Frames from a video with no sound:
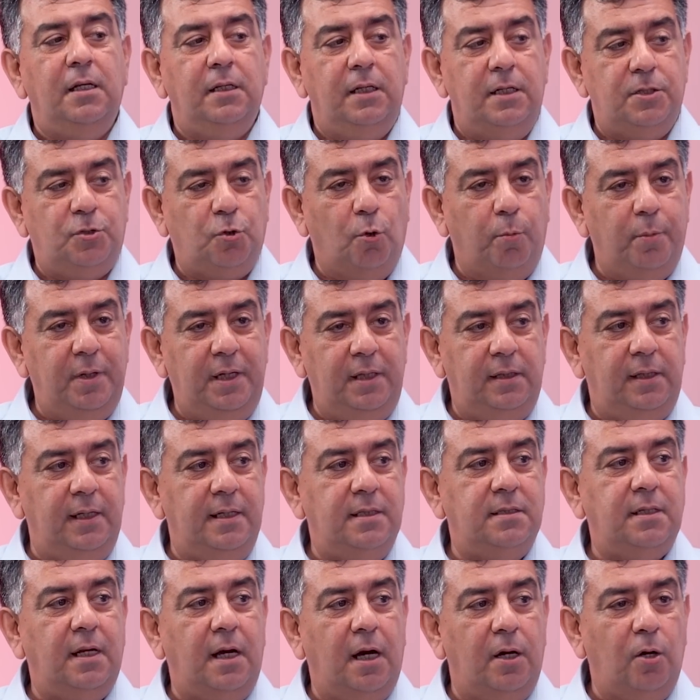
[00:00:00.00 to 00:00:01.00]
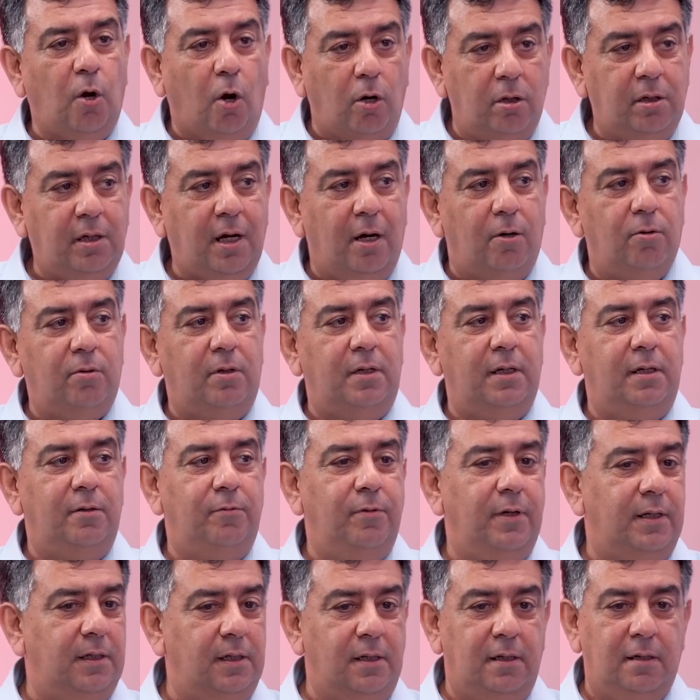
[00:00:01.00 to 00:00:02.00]
There's so many things that are not counted,
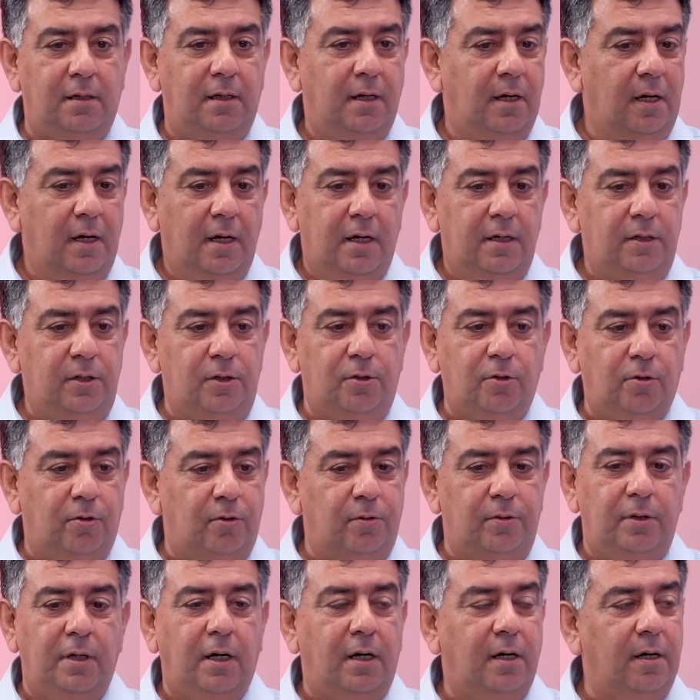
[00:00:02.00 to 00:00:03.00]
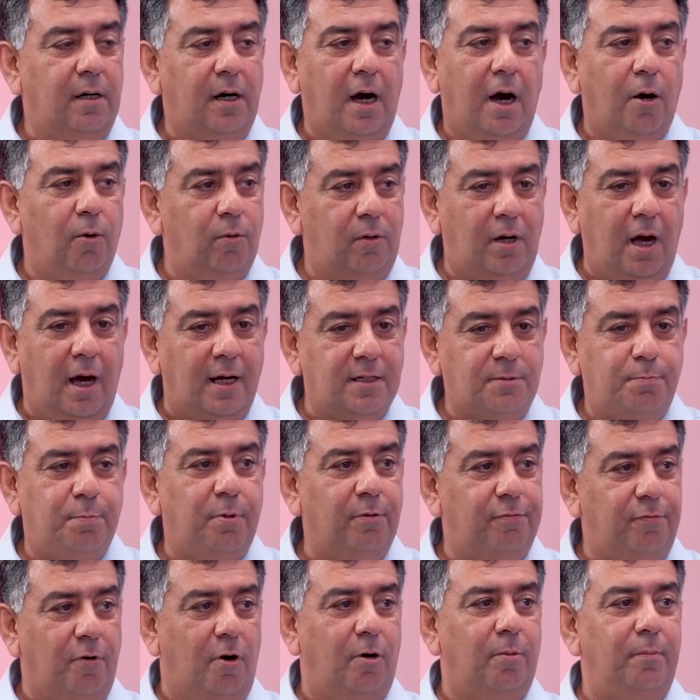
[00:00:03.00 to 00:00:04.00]
whether how cars
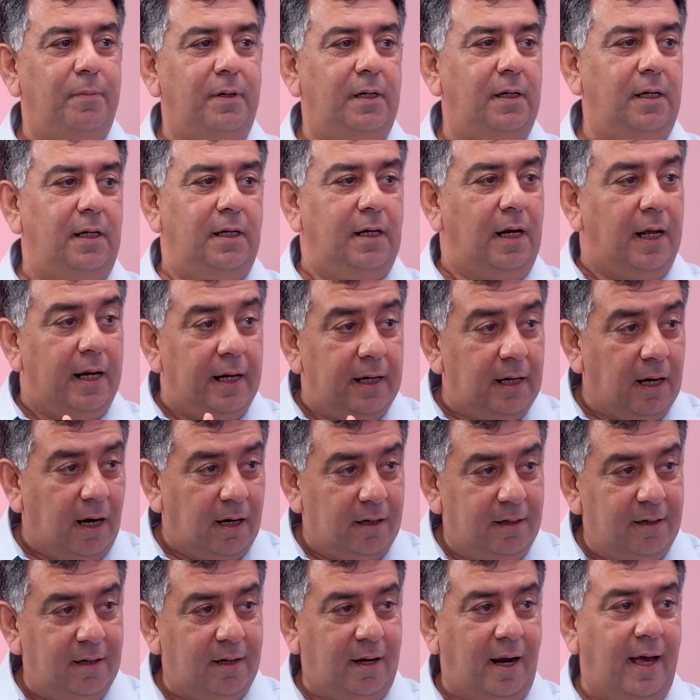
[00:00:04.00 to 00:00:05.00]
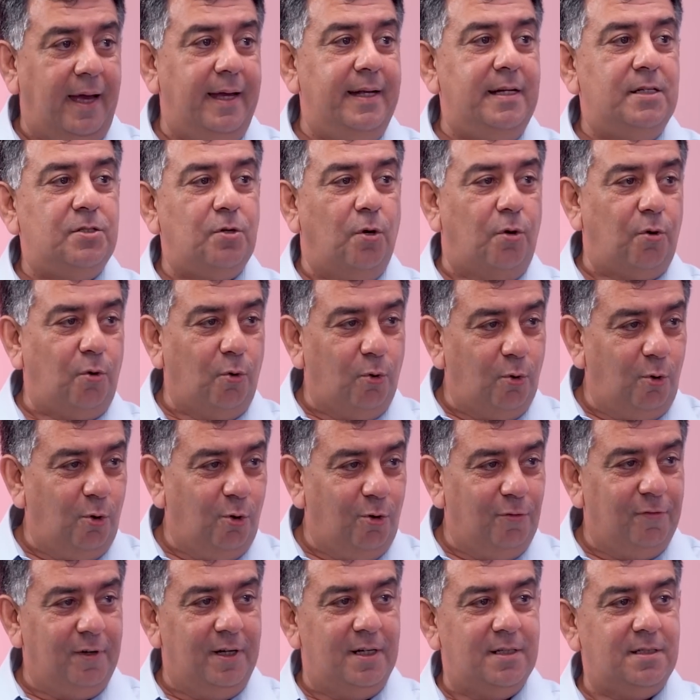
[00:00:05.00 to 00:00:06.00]
perform in underrides or
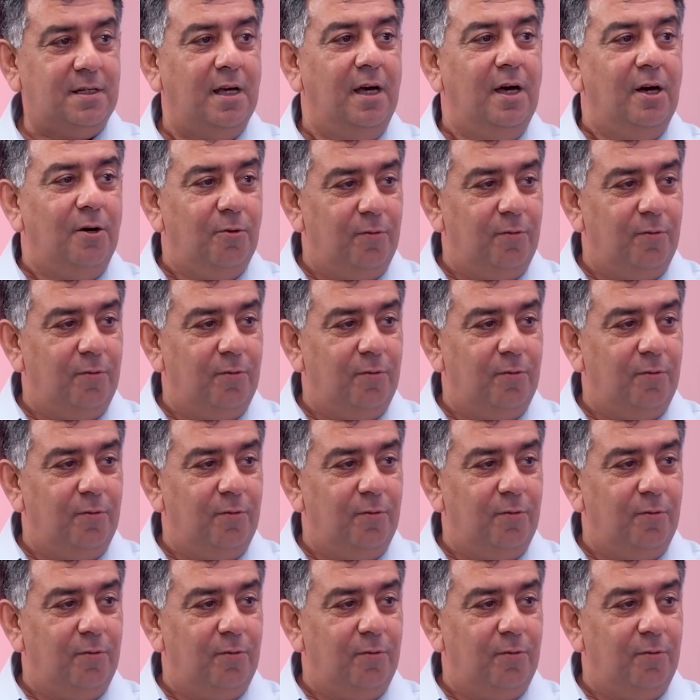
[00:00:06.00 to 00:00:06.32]
rollovers,